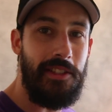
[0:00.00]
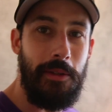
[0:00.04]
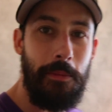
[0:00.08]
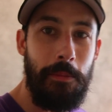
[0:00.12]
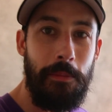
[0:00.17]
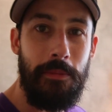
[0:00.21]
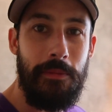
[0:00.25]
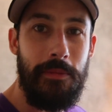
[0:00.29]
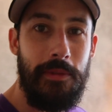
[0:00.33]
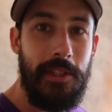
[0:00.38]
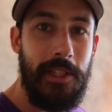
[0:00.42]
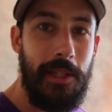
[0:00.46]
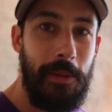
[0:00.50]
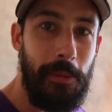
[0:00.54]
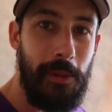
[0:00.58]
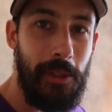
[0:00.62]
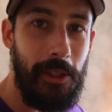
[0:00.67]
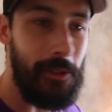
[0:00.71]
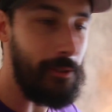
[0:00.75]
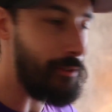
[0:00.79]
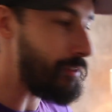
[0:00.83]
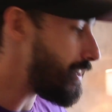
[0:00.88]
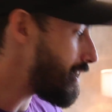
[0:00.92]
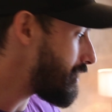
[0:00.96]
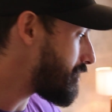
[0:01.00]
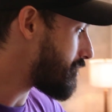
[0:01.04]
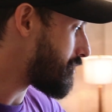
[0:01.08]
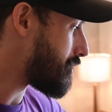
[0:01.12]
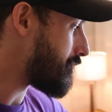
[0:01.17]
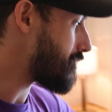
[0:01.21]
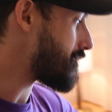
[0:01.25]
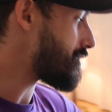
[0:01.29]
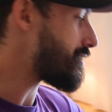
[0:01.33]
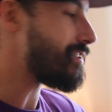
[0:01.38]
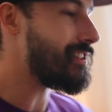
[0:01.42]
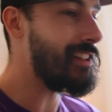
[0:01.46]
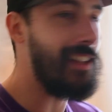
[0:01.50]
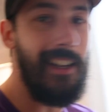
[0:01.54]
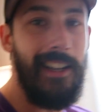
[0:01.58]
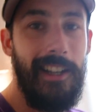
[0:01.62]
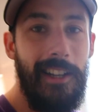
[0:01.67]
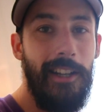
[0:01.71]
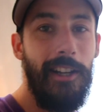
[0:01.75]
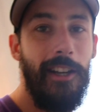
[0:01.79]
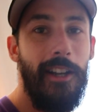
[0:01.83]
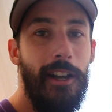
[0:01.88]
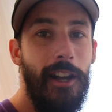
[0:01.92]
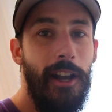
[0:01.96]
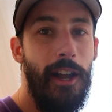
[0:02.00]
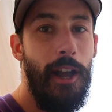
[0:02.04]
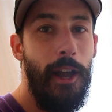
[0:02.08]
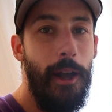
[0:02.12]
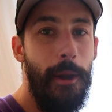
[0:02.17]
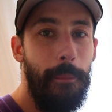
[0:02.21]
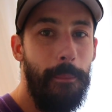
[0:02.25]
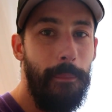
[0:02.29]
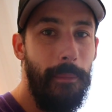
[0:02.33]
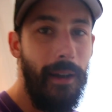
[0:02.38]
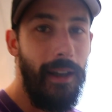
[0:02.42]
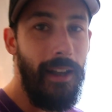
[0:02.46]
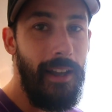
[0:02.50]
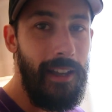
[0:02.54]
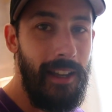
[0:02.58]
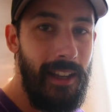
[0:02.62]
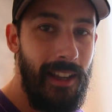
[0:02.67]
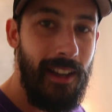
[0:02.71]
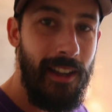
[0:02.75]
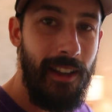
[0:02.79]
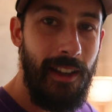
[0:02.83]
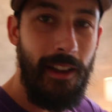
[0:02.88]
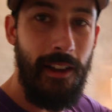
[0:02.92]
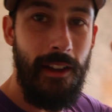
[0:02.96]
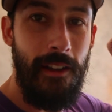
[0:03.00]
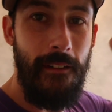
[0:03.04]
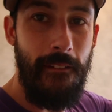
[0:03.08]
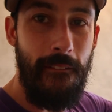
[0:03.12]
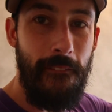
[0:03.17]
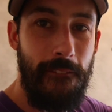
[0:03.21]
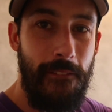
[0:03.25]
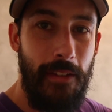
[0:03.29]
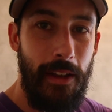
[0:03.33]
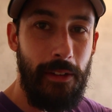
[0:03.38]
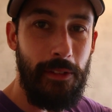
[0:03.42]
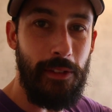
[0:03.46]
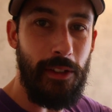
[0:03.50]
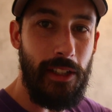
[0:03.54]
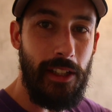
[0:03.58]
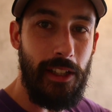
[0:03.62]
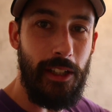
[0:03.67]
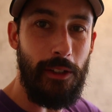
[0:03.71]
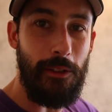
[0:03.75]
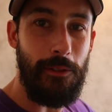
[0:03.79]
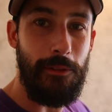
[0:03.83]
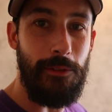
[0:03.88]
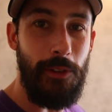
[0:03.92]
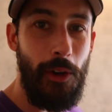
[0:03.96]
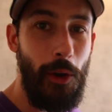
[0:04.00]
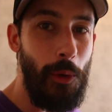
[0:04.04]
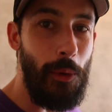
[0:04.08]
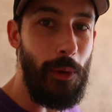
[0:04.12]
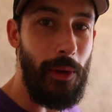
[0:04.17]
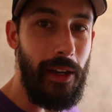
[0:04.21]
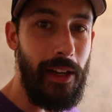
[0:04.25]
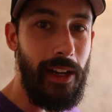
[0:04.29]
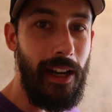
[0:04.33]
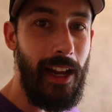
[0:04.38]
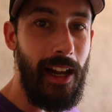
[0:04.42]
some similar features like my favorite little phone, and